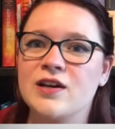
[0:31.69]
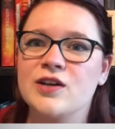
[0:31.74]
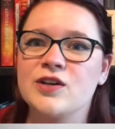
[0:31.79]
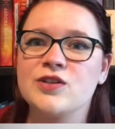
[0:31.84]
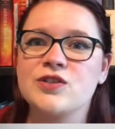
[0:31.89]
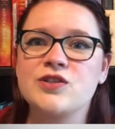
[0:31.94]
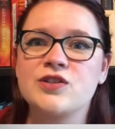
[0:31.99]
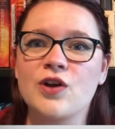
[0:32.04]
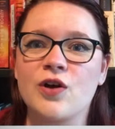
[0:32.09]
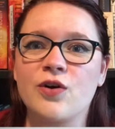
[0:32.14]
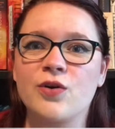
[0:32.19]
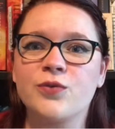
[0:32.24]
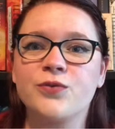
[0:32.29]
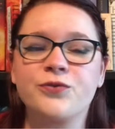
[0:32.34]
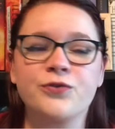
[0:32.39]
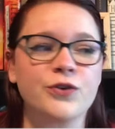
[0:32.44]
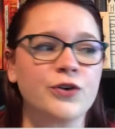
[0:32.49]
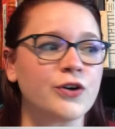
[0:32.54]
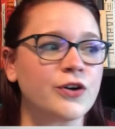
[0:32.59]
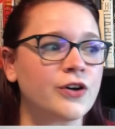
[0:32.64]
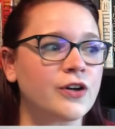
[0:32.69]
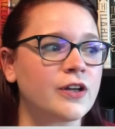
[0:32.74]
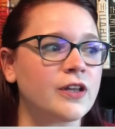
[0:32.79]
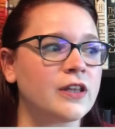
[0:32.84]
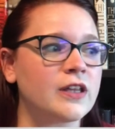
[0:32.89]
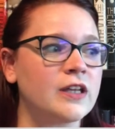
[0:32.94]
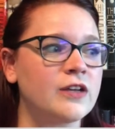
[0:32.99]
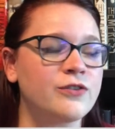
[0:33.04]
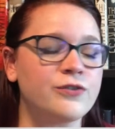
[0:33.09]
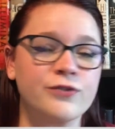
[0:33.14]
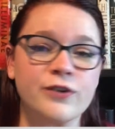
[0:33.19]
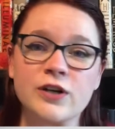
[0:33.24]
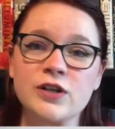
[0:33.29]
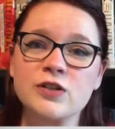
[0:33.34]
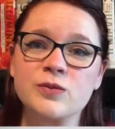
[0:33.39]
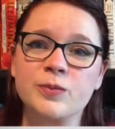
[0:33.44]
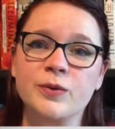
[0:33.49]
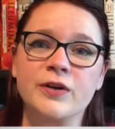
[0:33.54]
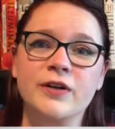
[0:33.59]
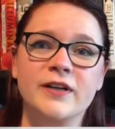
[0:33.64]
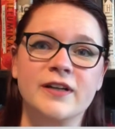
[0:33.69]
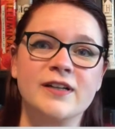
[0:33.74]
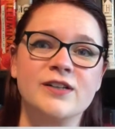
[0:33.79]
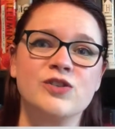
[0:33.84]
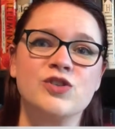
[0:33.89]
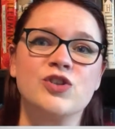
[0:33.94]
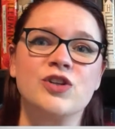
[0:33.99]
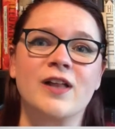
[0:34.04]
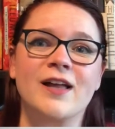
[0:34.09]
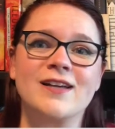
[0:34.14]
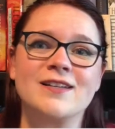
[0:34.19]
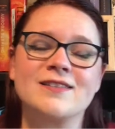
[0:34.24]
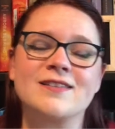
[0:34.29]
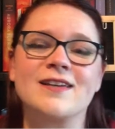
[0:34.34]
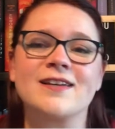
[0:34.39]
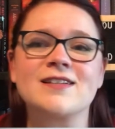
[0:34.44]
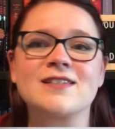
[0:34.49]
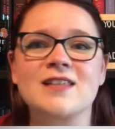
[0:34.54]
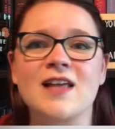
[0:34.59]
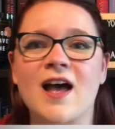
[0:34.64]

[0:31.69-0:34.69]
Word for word: So for the first book in July 6th,